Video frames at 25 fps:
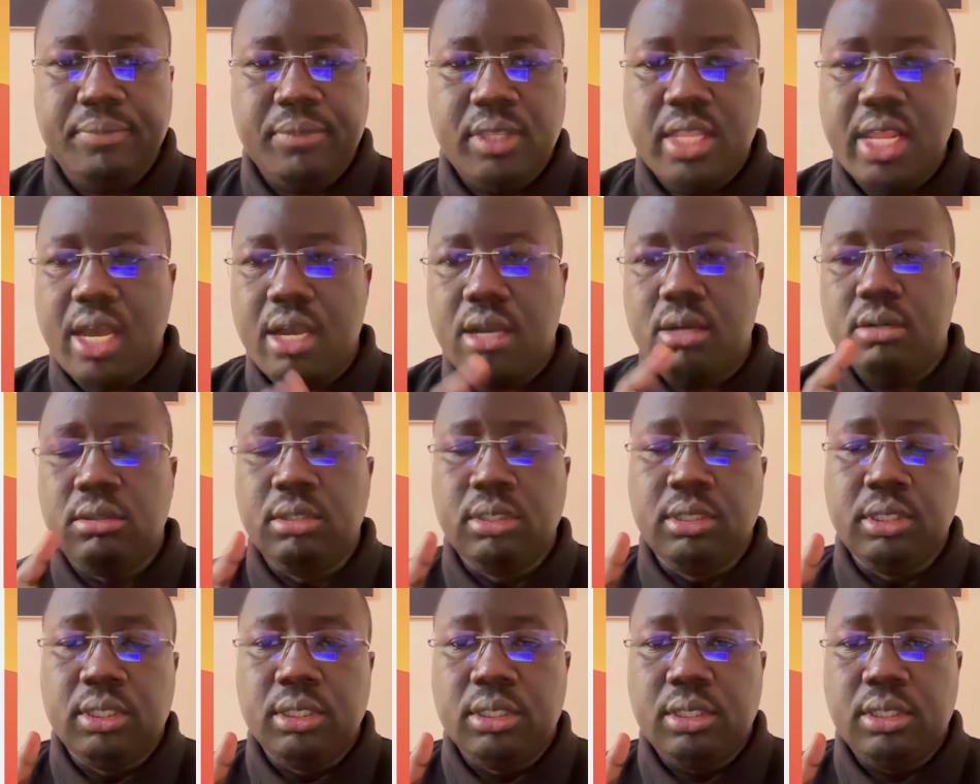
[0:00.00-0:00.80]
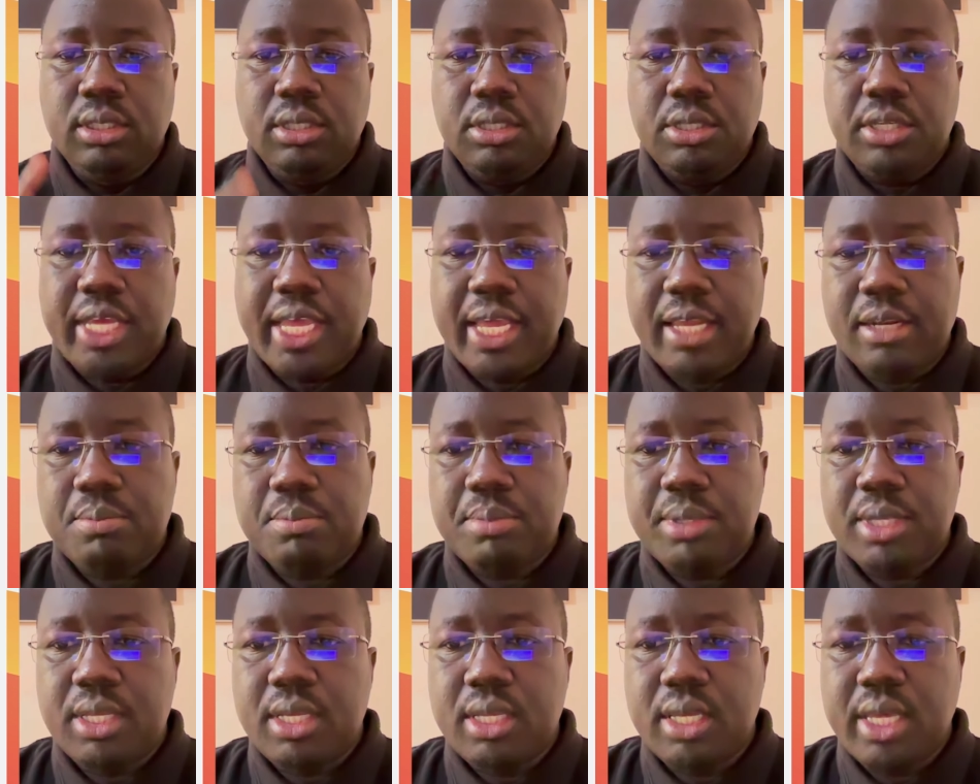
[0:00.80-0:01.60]
Now, you got to
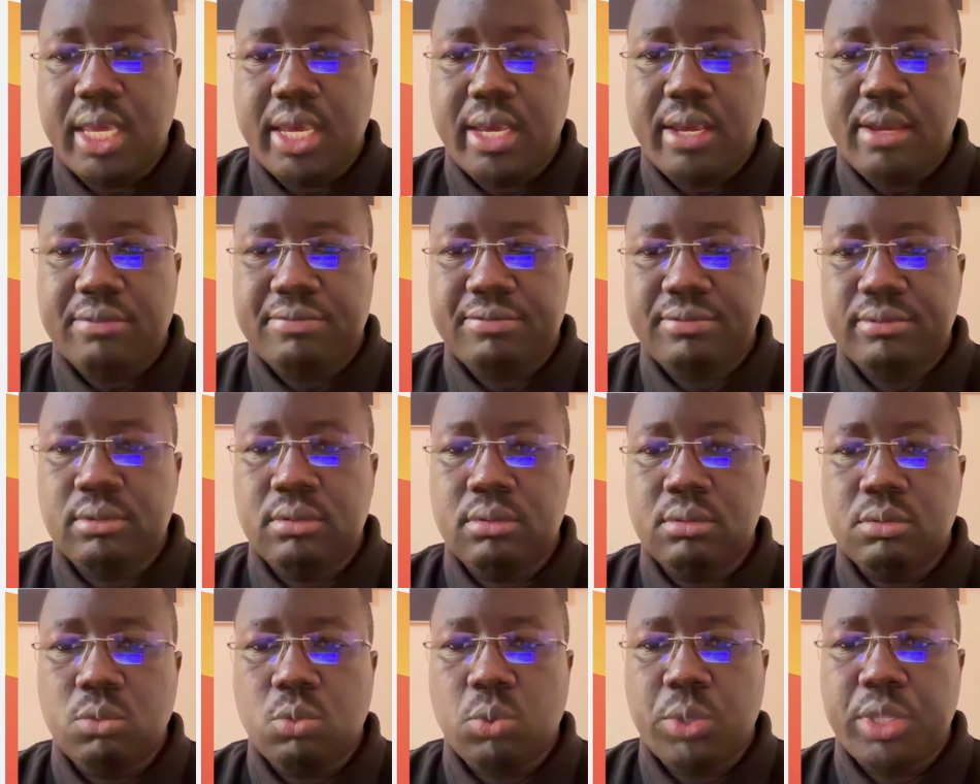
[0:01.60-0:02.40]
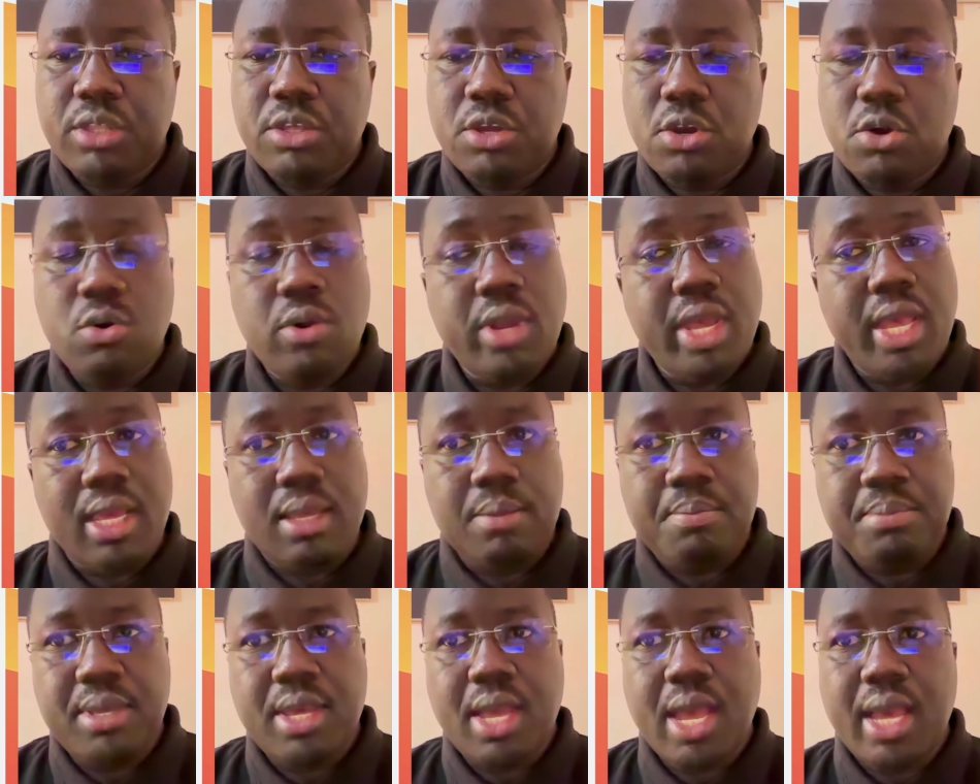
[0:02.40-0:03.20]
be careful with your
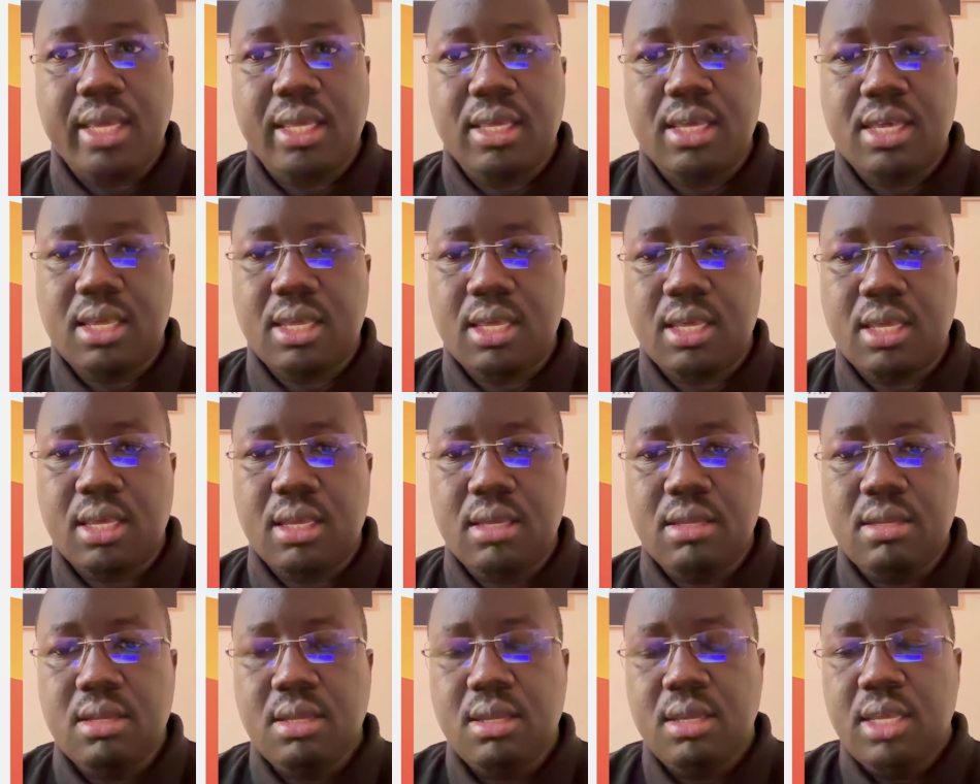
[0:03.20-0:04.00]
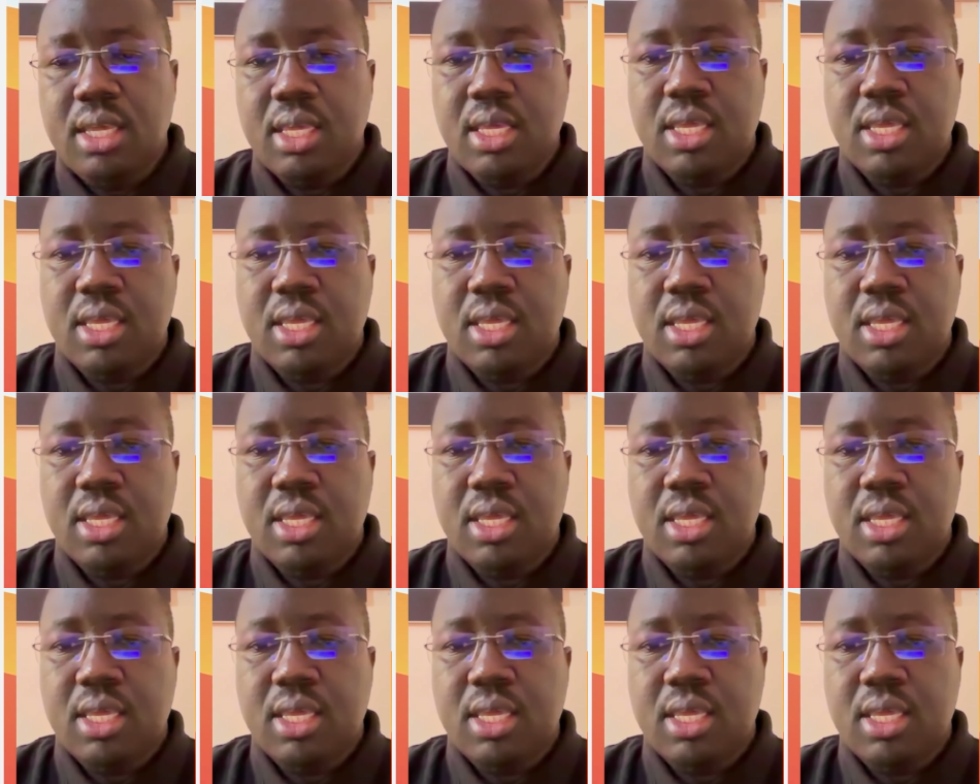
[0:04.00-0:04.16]
API key.